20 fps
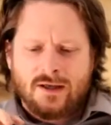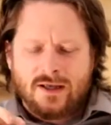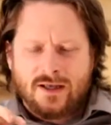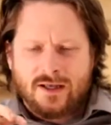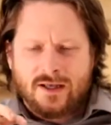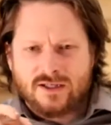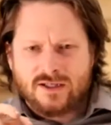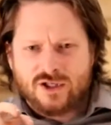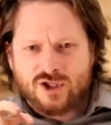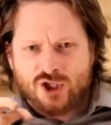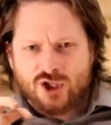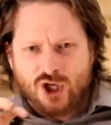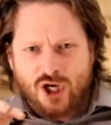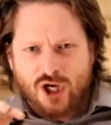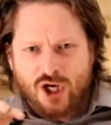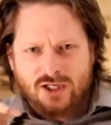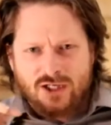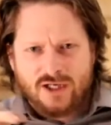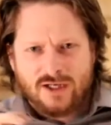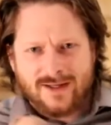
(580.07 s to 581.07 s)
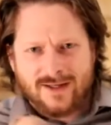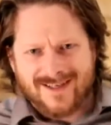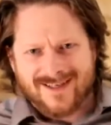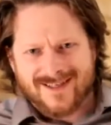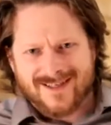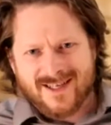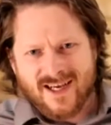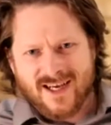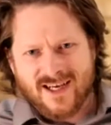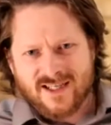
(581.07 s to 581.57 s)
is changing
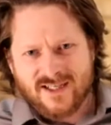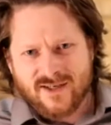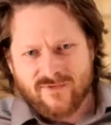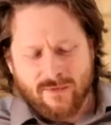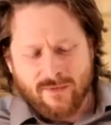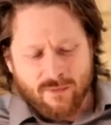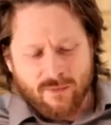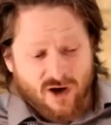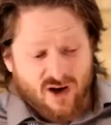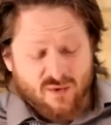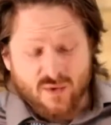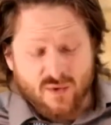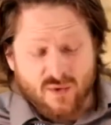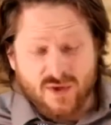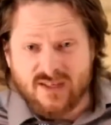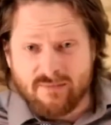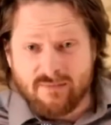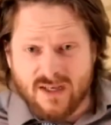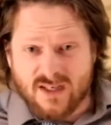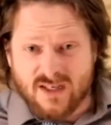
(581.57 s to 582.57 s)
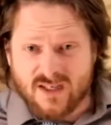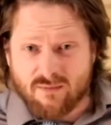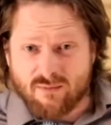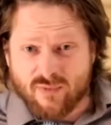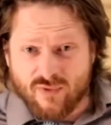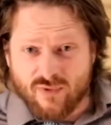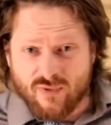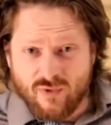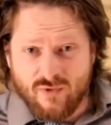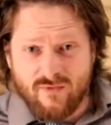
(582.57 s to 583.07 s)
this test from God, which is meant to
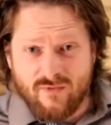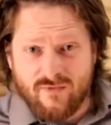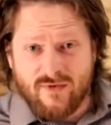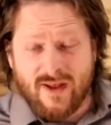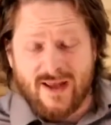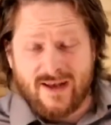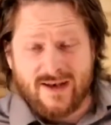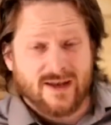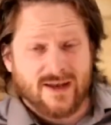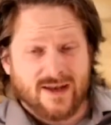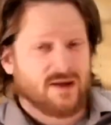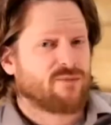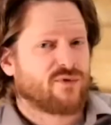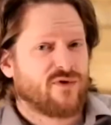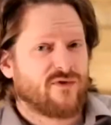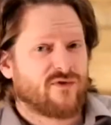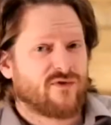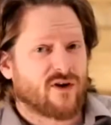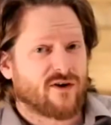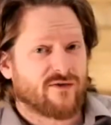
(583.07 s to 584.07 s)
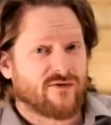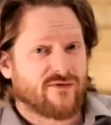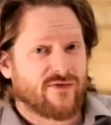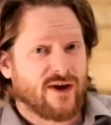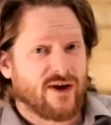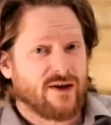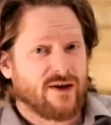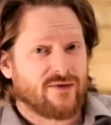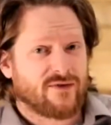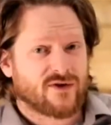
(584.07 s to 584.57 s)
prove and improve our
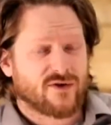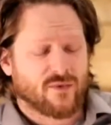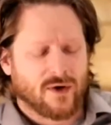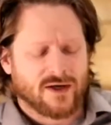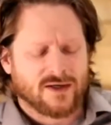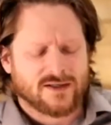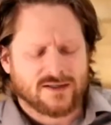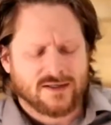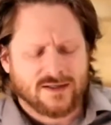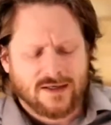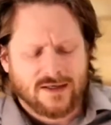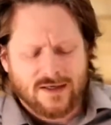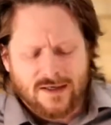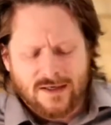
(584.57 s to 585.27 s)
faith to us.